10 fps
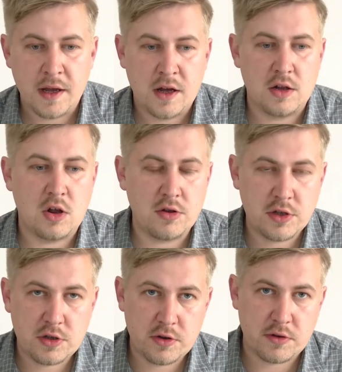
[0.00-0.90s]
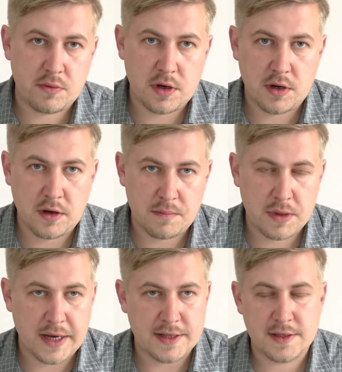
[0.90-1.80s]
long-term
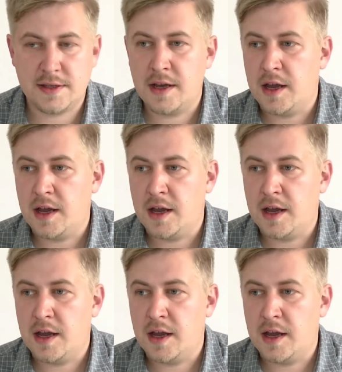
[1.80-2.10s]
plans.